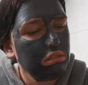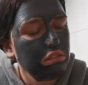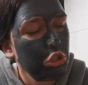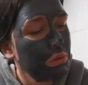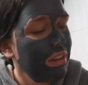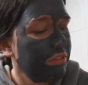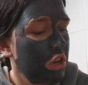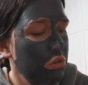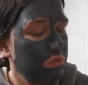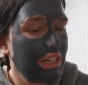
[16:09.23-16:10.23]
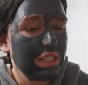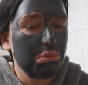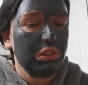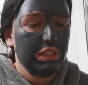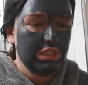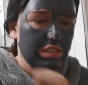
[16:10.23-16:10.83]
UFO, that's what this